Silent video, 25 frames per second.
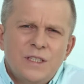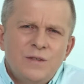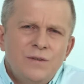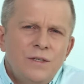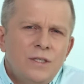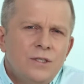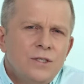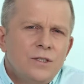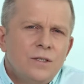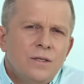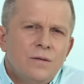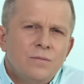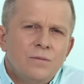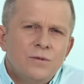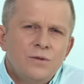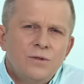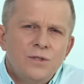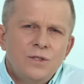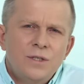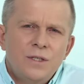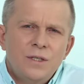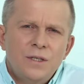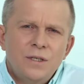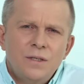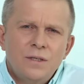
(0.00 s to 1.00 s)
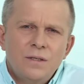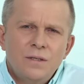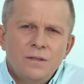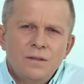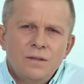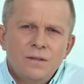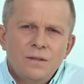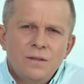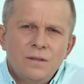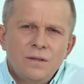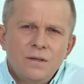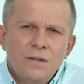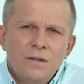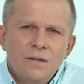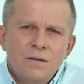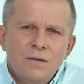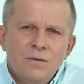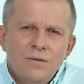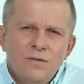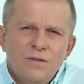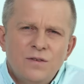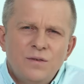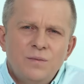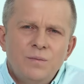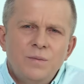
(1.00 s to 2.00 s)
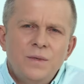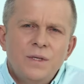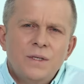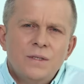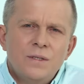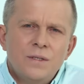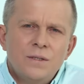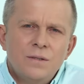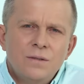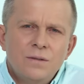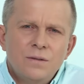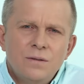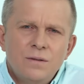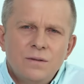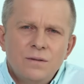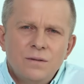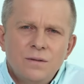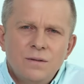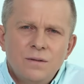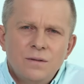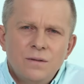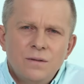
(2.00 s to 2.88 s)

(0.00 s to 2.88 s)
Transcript: eternal torment, into the abyss.